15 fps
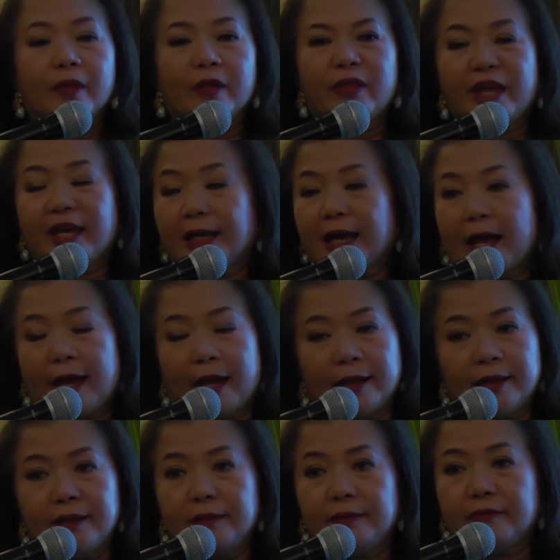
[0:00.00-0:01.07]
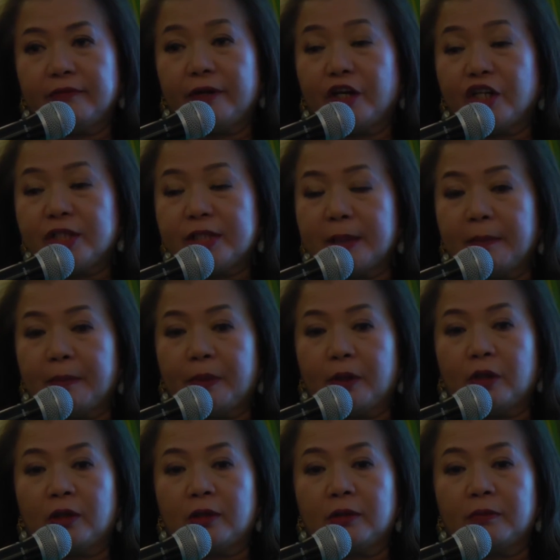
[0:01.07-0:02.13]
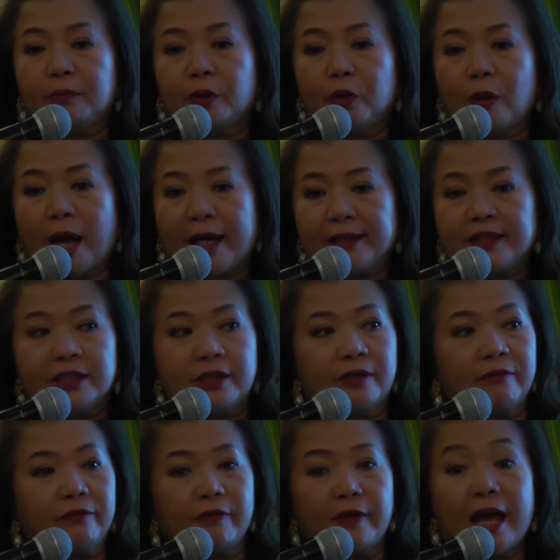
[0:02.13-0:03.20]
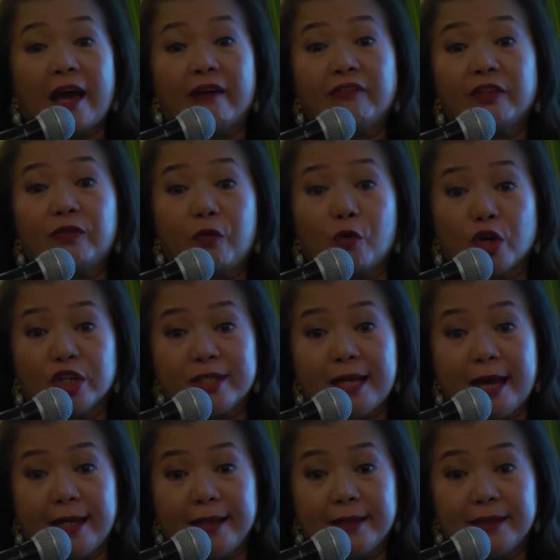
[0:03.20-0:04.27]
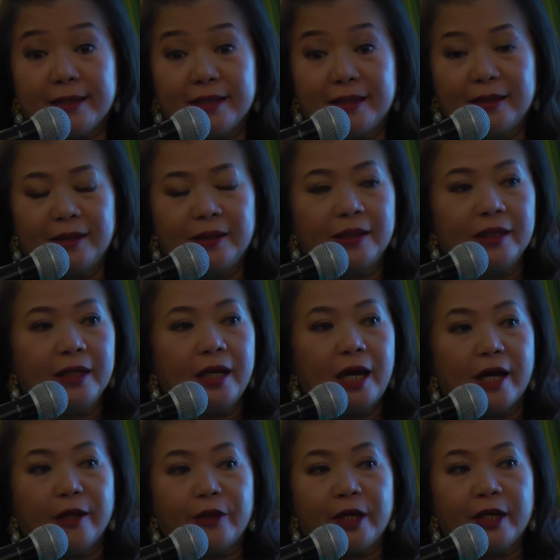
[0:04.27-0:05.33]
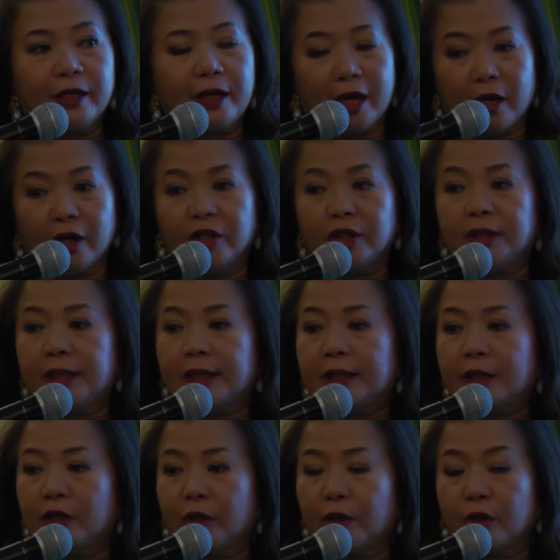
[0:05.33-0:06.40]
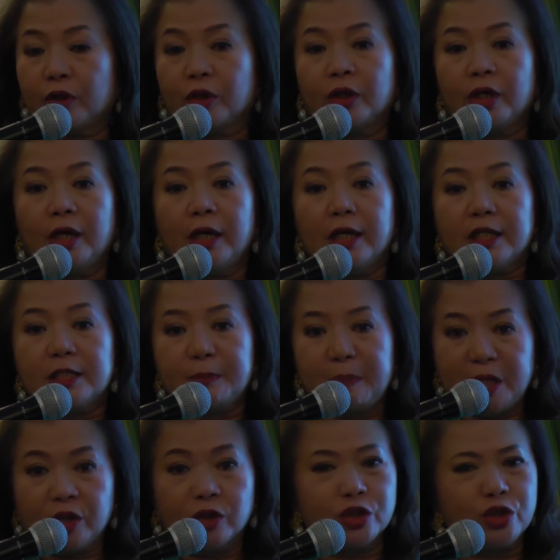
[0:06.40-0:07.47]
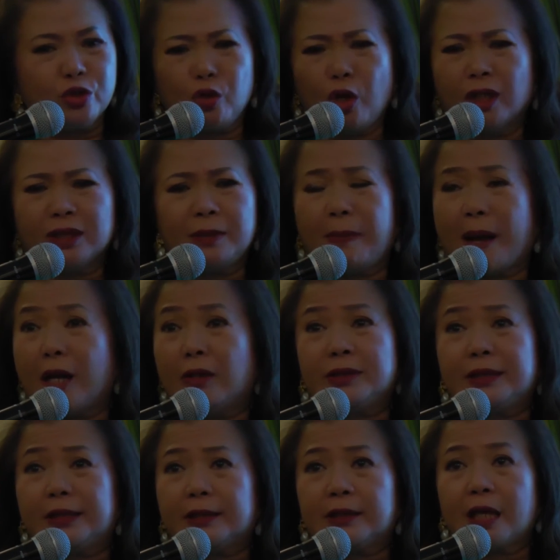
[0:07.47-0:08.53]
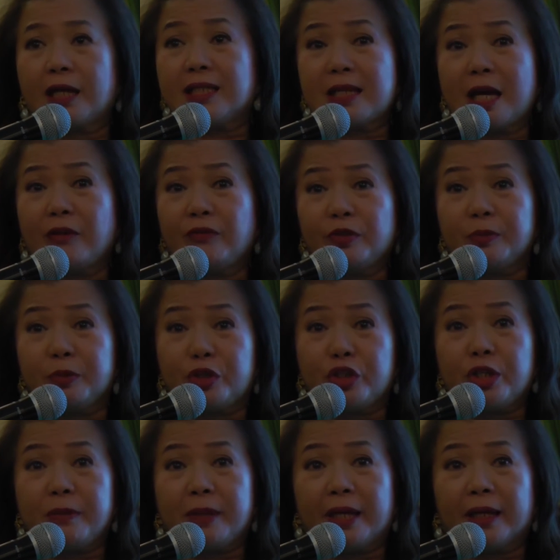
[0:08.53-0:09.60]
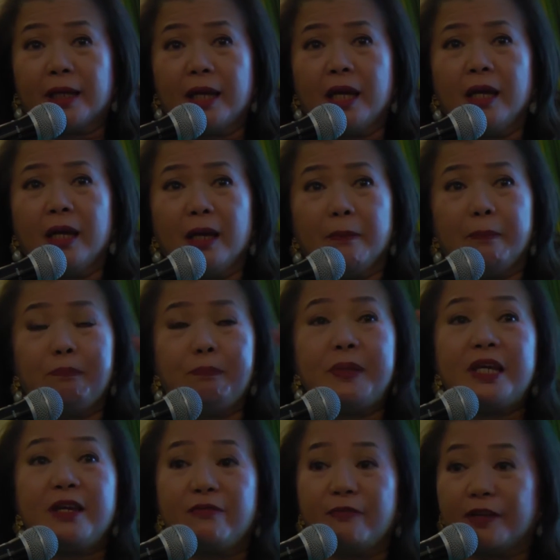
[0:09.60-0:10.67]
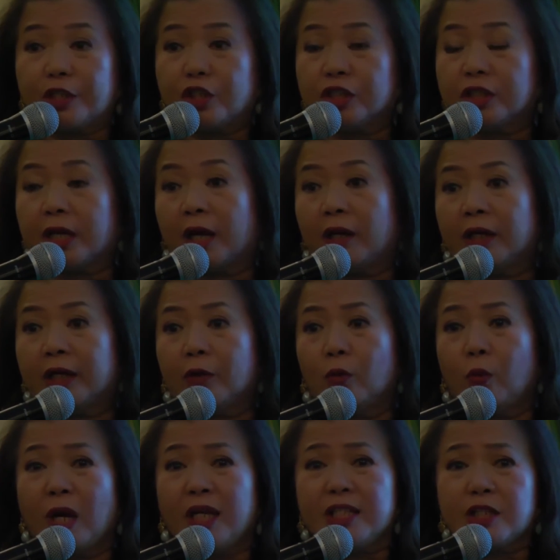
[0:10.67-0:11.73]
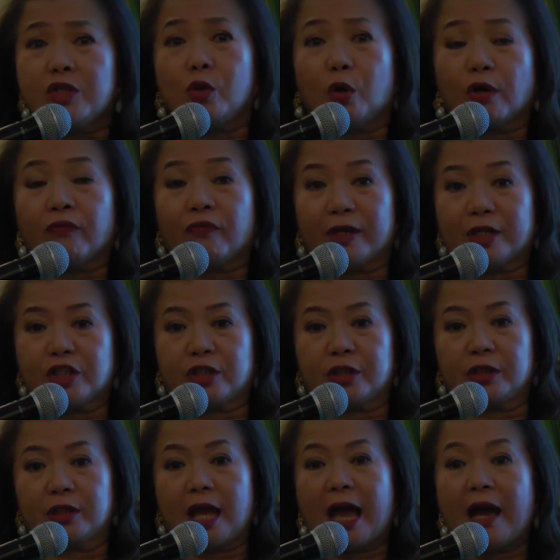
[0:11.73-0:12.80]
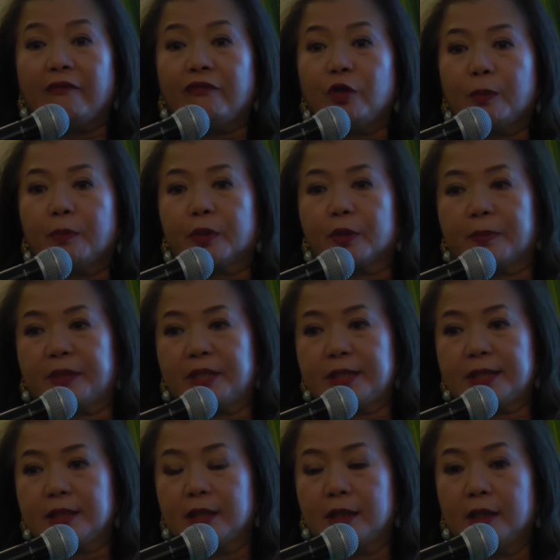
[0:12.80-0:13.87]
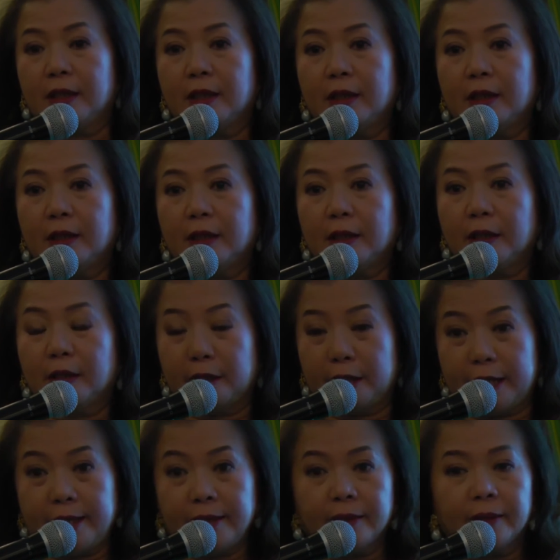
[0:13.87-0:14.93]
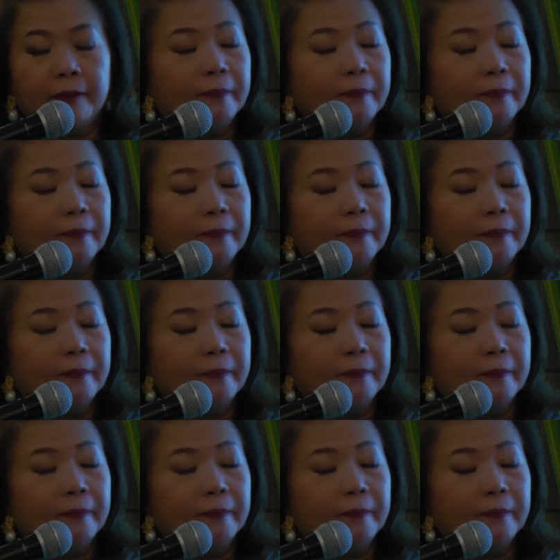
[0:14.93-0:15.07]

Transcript: Think ahead. Very simple, proactive, have the foresight. I think Karen and the other speakers talked about it. Aside from dreaming, be visionary. What's your vision? Have your purpose, right?